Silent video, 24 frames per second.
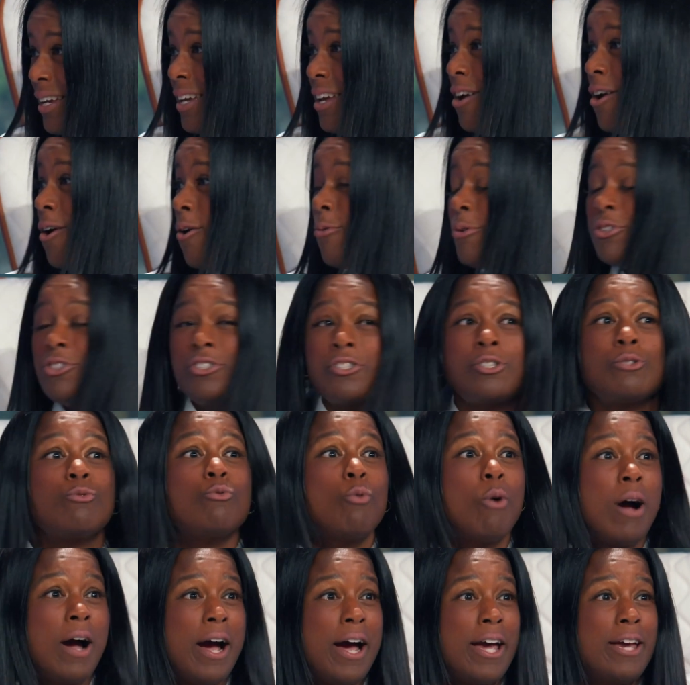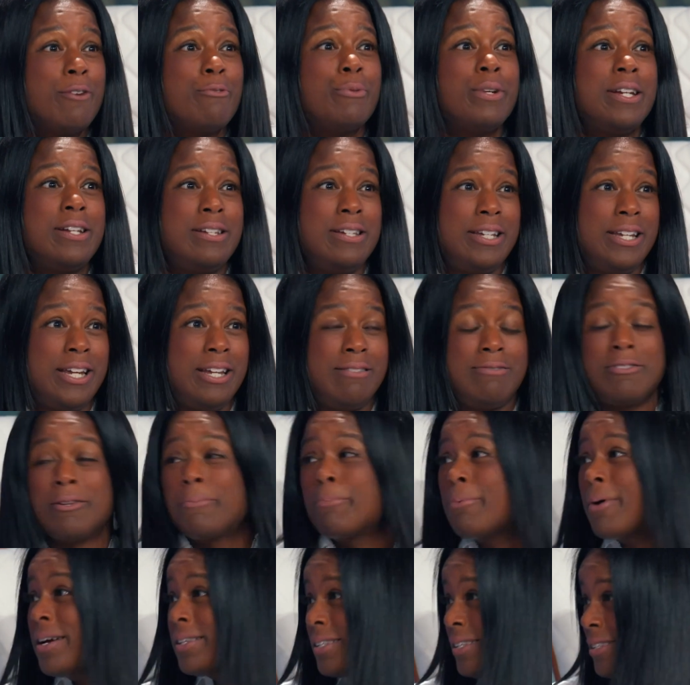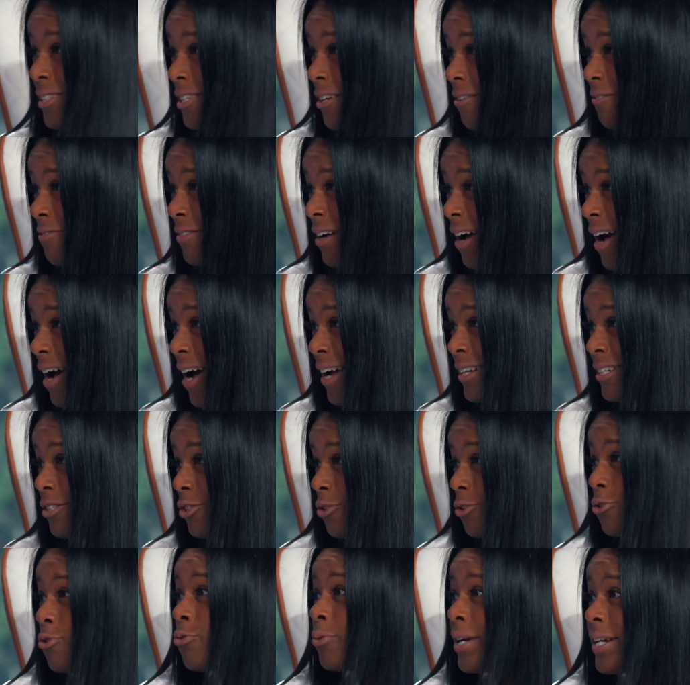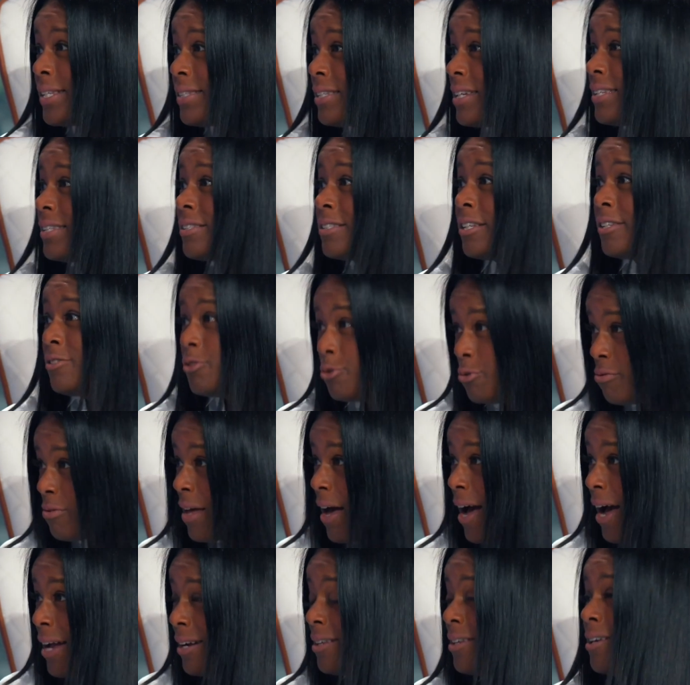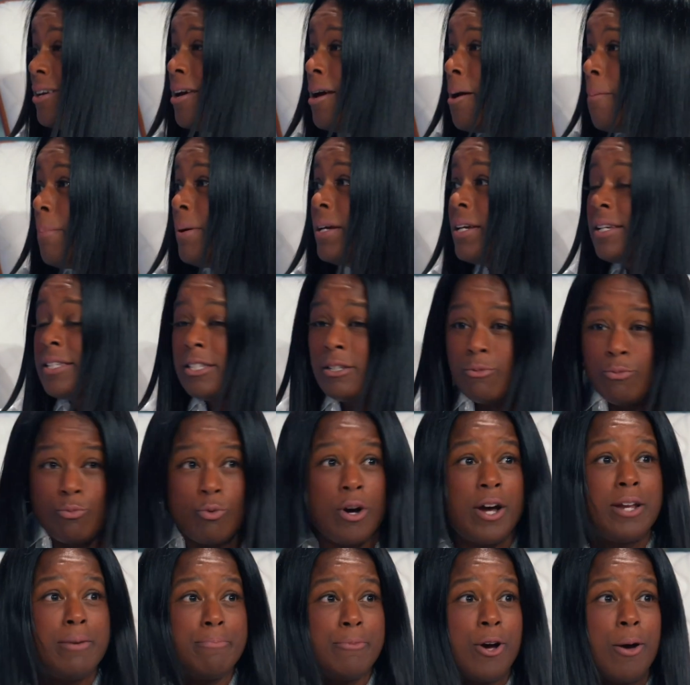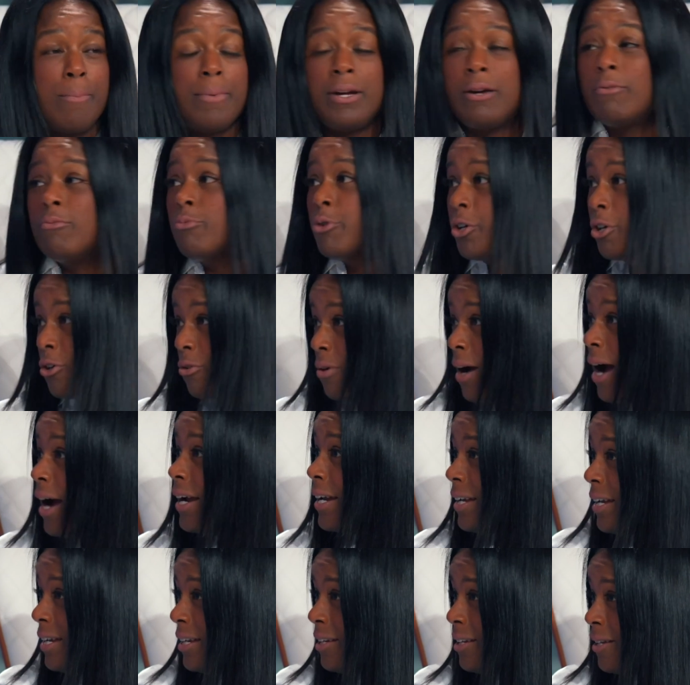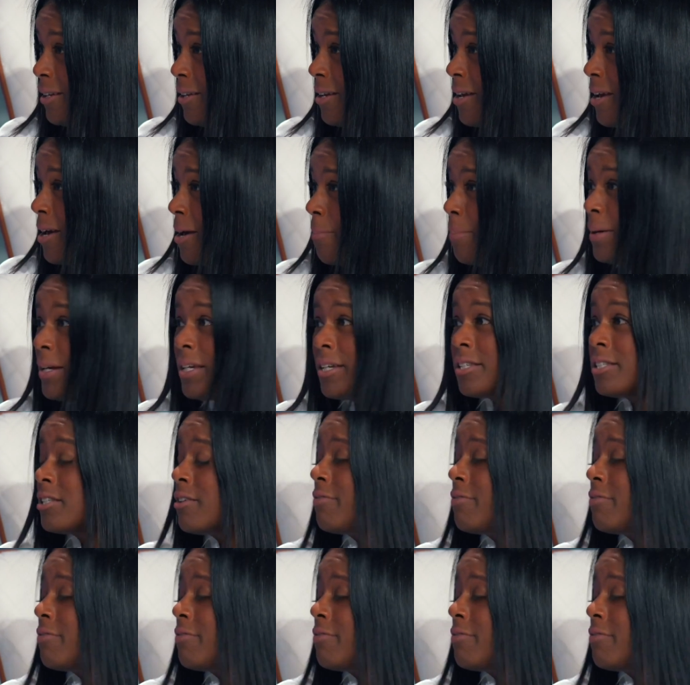yes. which is why we need the presence of God to grace us to do that. Yes. Because in one moment we're crying because